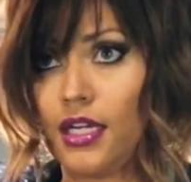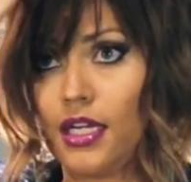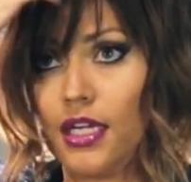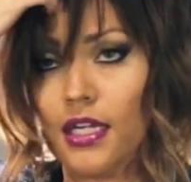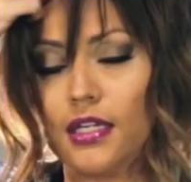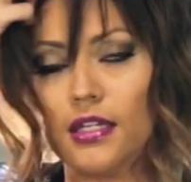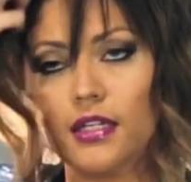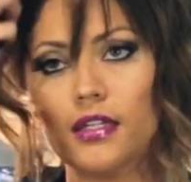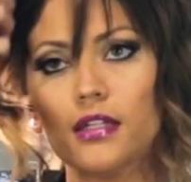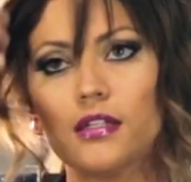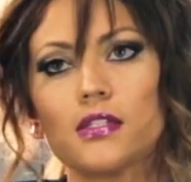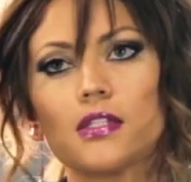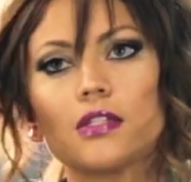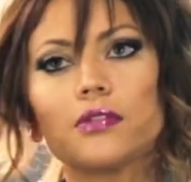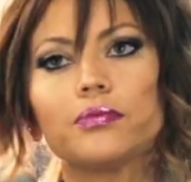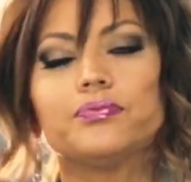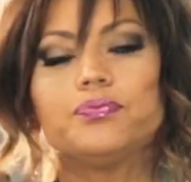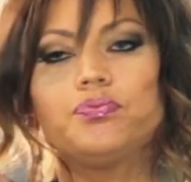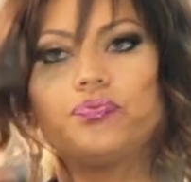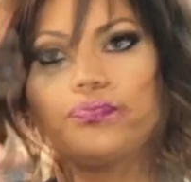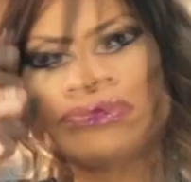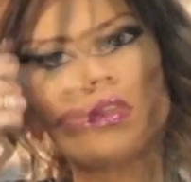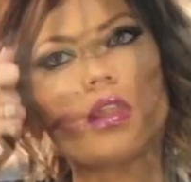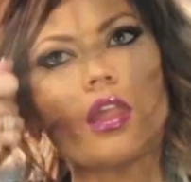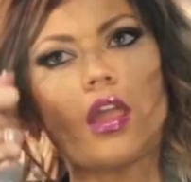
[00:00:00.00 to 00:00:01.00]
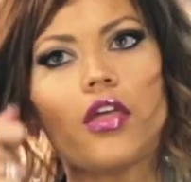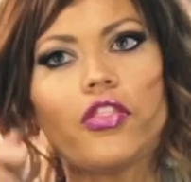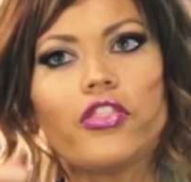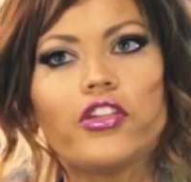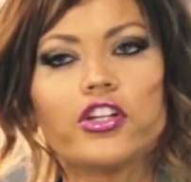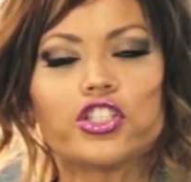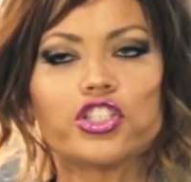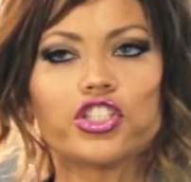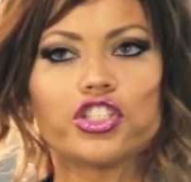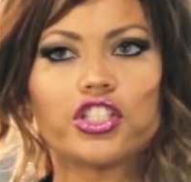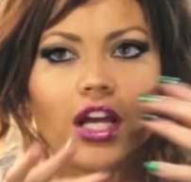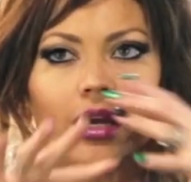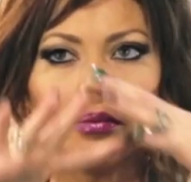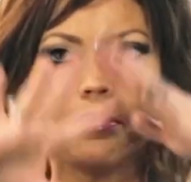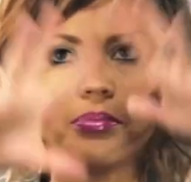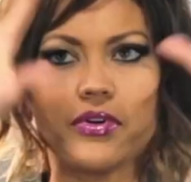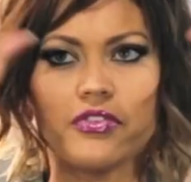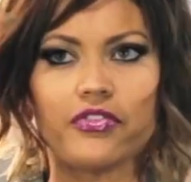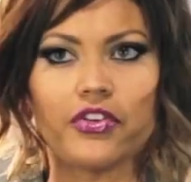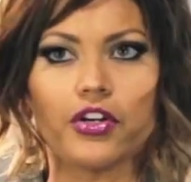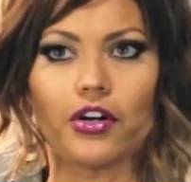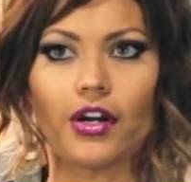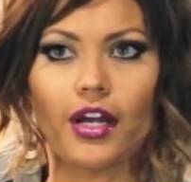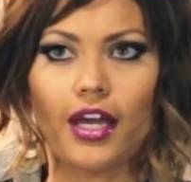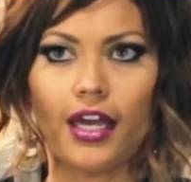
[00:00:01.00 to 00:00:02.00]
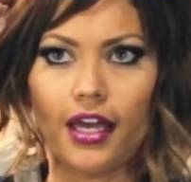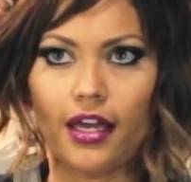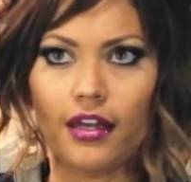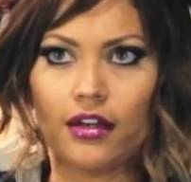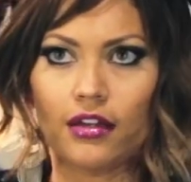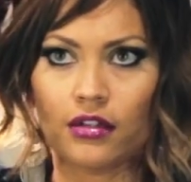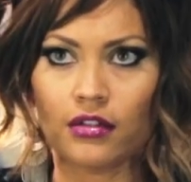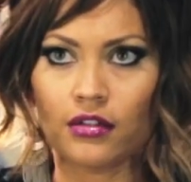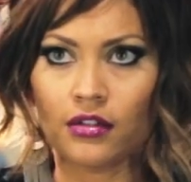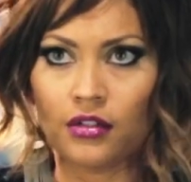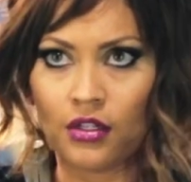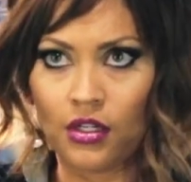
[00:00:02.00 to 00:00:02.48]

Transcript: is the shape of your head.